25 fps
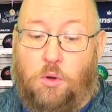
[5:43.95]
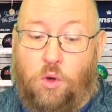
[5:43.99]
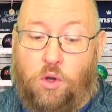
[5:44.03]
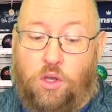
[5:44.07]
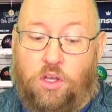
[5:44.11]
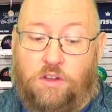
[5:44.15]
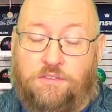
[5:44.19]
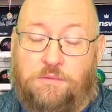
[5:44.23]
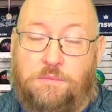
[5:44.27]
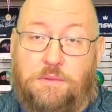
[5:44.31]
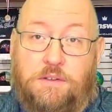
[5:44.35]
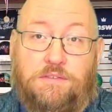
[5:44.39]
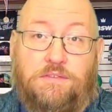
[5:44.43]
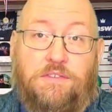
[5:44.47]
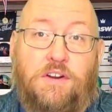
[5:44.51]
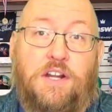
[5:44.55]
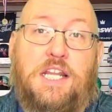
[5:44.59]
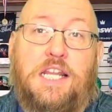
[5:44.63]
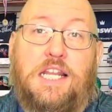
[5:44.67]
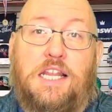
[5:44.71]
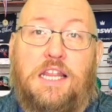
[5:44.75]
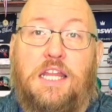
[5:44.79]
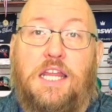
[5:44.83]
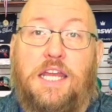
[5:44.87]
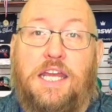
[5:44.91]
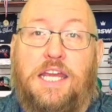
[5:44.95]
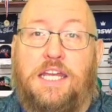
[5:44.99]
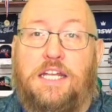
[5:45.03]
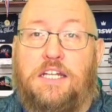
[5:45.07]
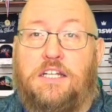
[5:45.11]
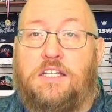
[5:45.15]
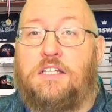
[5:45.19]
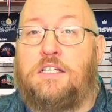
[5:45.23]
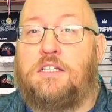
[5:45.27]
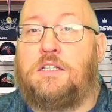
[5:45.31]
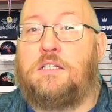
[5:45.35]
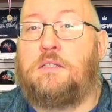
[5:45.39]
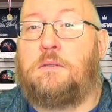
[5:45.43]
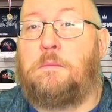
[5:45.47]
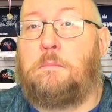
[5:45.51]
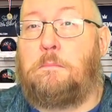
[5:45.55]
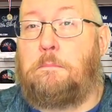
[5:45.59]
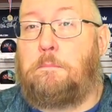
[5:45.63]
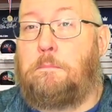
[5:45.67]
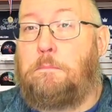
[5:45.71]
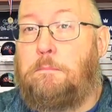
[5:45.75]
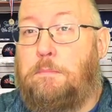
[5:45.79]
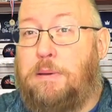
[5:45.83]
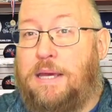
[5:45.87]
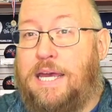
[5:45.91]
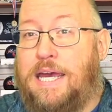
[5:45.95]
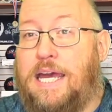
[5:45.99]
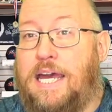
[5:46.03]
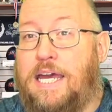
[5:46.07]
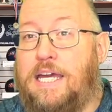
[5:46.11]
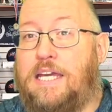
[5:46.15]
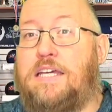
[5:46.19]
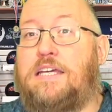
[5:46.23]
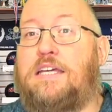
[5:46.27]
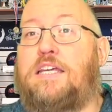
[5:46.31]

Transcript: oil from the front of the lane back.